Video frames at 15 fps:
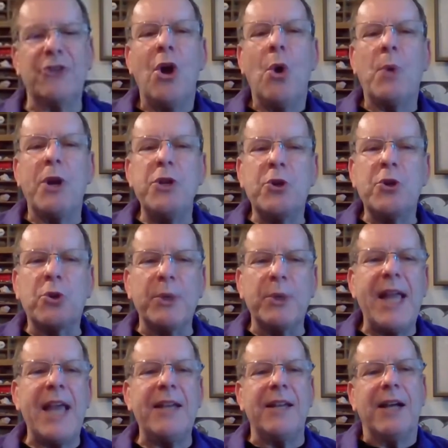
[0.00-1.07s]
where you
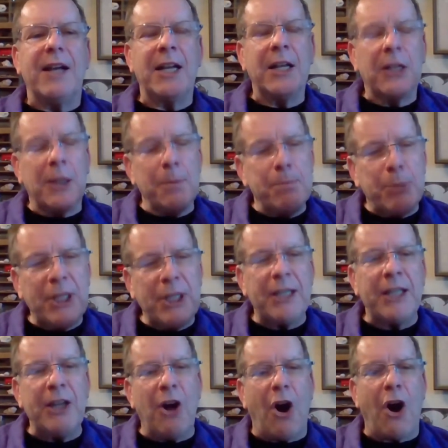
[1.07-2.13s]
create an, a
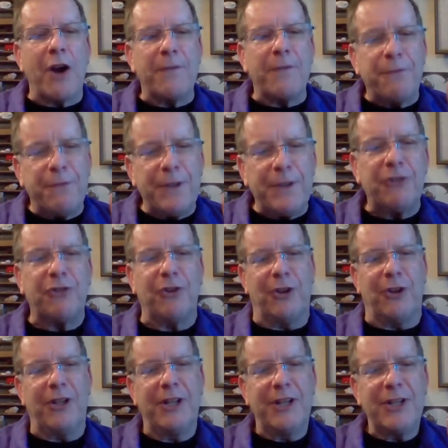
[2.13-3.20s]
completely
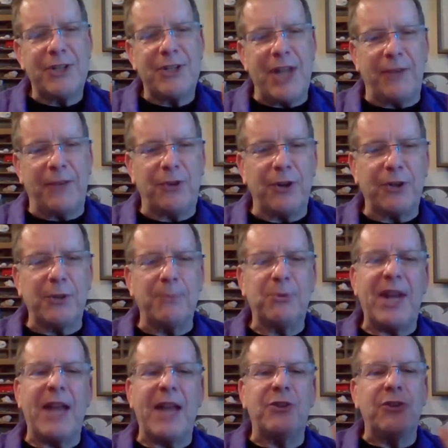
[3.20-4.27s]
artificial set of
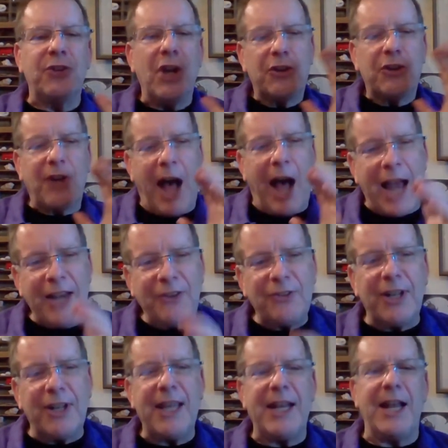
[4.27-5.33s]
circumstances to
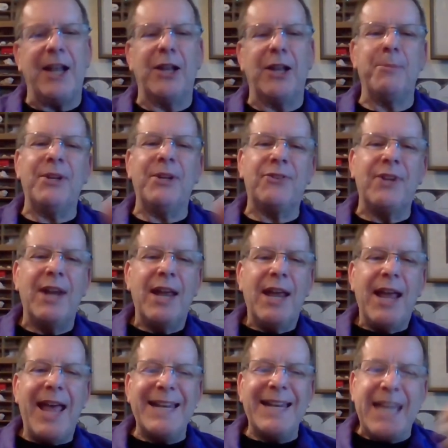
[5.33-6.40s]
isolate elements
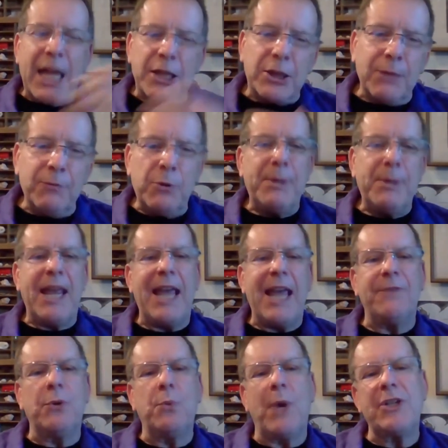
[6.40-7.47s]
and get them to behave
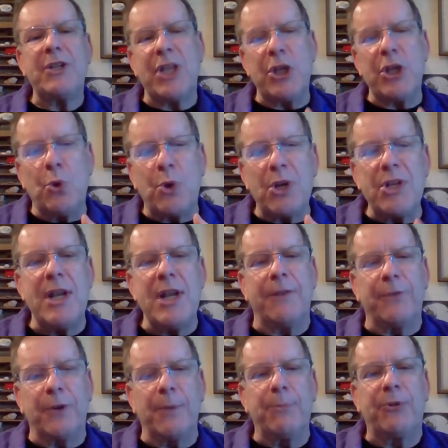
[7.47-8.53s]
in ways that you could
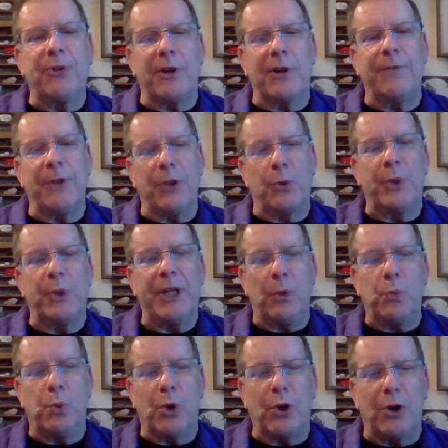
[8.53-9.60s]
never observe in the
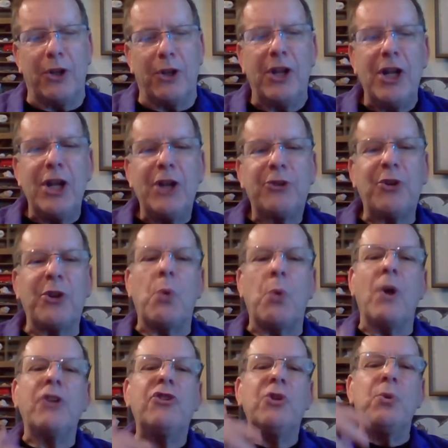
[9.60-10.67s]
real world so that
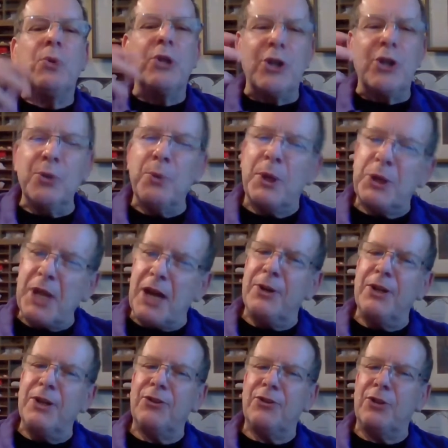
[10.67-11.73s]
once you learn what there
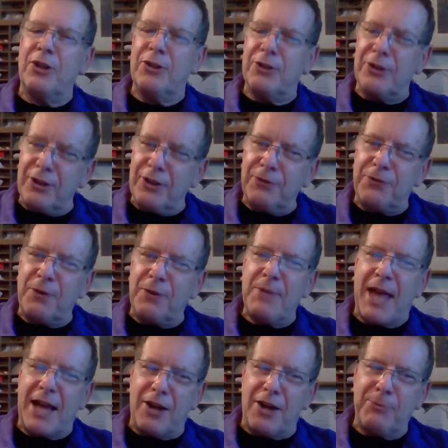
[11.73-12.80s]
is to learn from
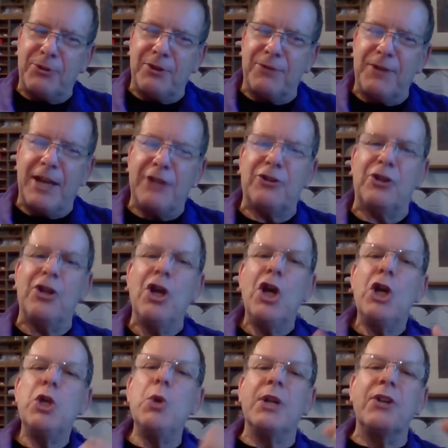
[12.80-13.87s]
that observation,
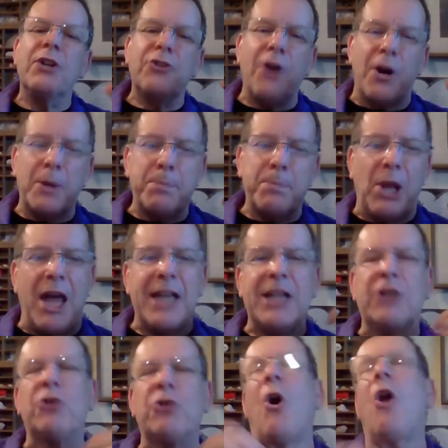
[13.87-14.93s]
you can start applying
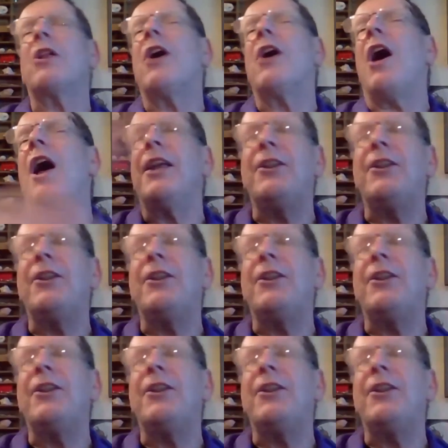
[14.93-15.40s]
it to all kinds